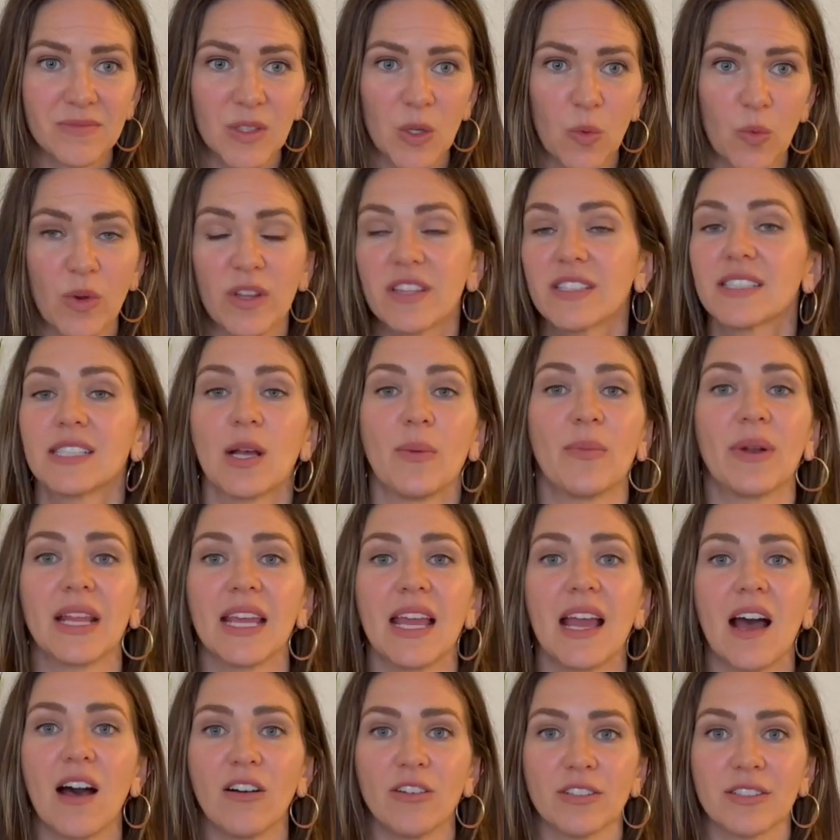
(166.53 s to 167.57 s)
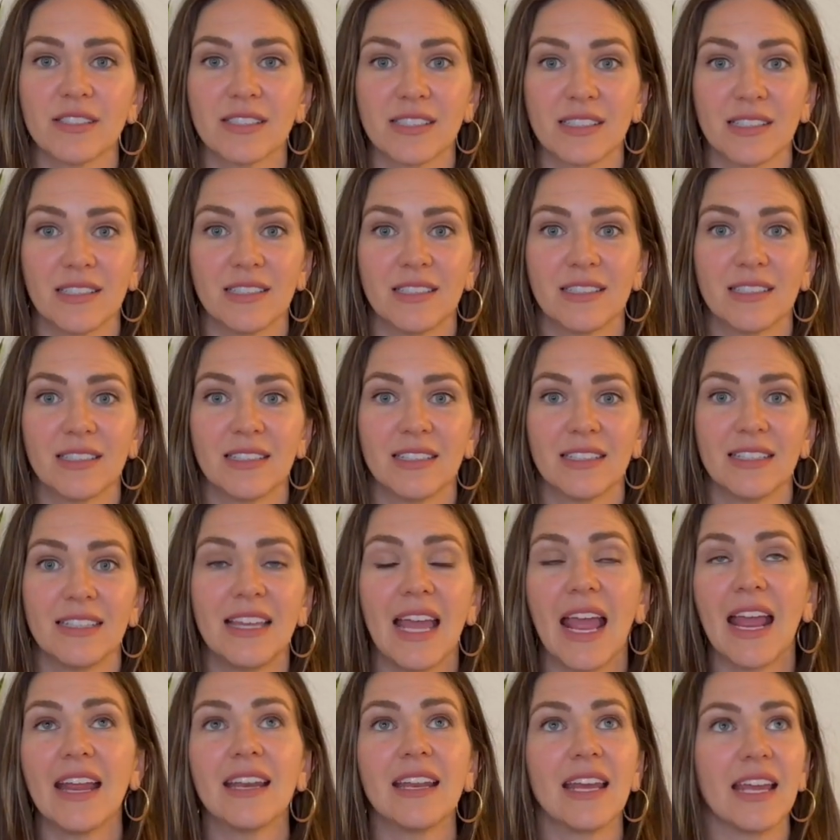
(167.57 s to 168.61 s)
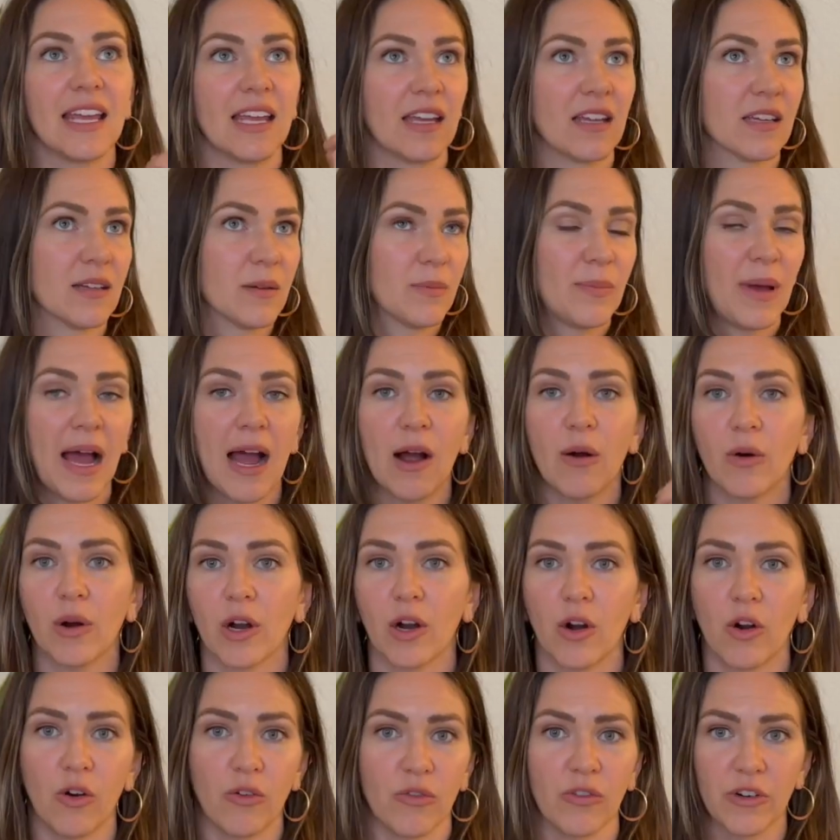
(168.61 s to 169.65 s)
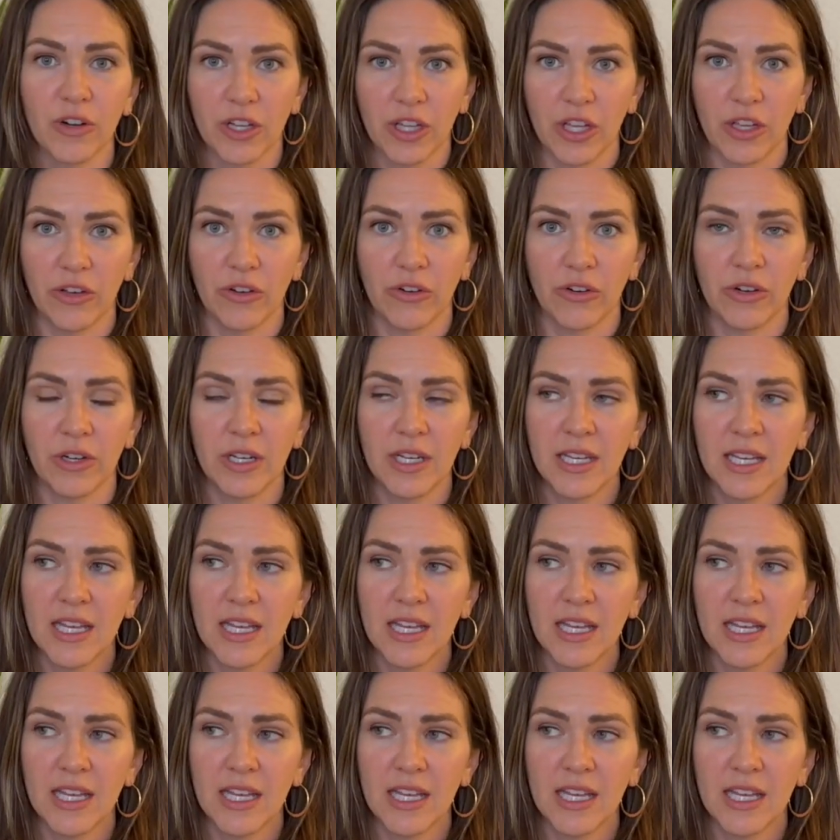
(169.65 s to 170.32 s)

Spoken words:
with somebody else gaining power over you,